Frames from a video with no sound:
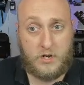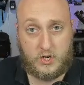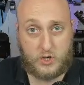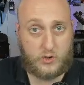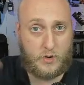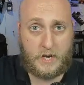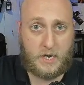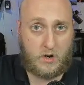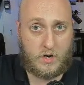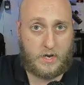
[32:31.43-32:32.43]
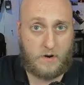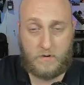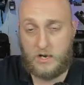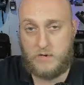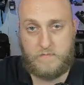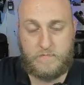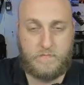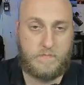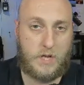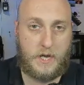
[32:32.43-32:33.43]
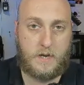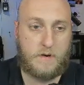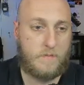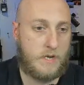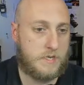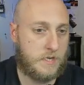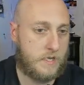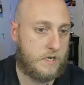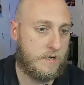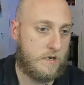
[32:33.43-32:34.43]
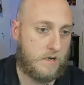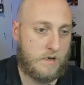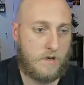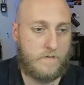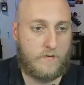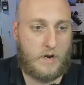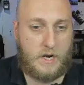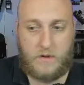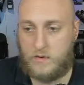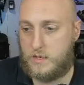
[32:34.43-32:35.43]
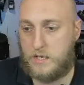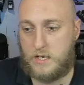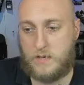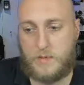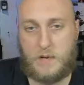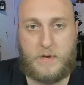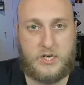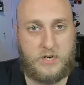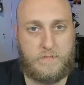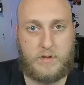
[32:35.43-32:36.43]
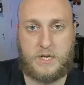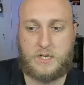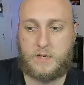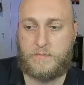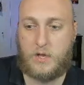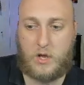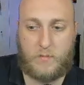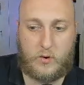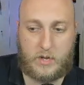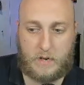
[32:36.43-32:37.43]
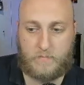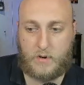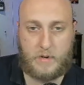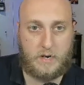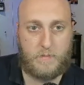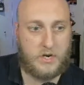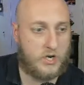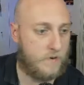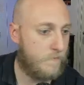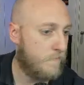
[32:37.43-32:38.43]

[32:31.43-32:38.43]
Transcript: Just drag it on here and play it, basically, for any of those systems I mentioned, plus a lot more that I probably didn't mention.